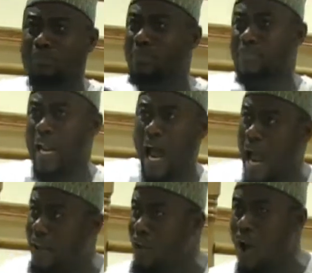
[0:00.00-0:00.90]
the
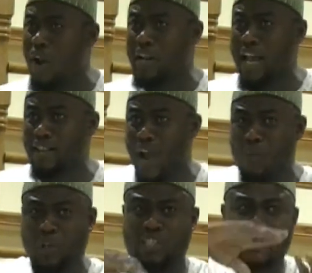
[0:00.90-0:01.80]
idol and
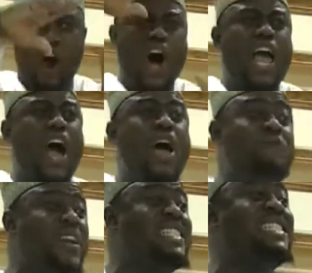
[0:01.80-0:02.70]
then we did
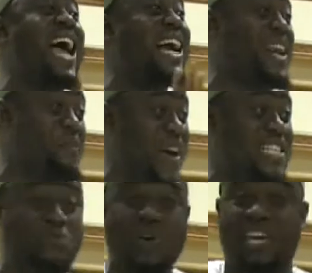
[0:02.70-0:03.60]
every
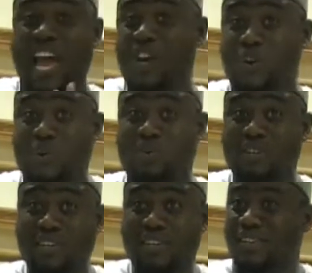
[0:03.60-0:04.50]
sacrifice we can do.
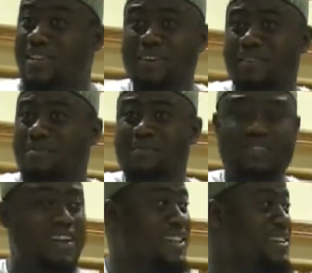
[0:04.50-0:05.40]

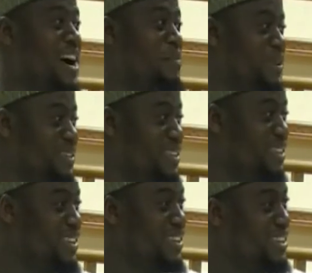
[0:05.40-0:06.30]
Nothing happened.
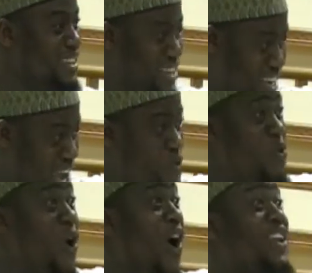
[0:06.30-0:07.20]
Can you
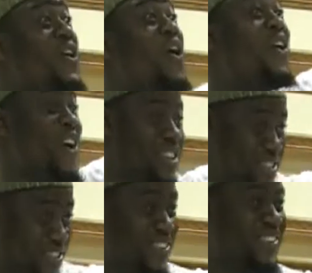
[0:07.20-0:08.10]
call your God?
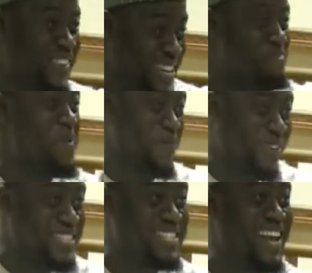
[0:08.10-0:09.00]
You know, people
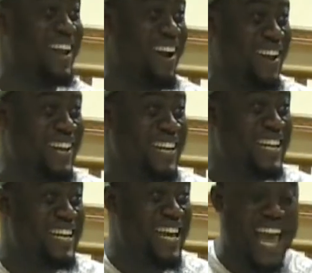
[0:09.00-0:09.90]
say, right?
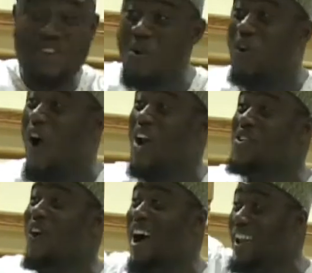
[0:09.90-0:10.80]
Can you call
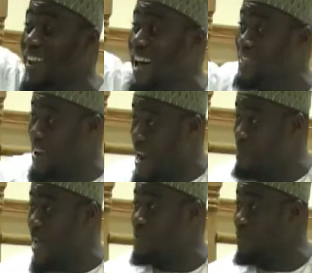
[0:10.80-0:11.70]
your Allah to help
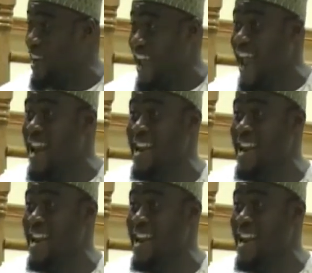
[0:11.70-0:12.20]
us with the rain?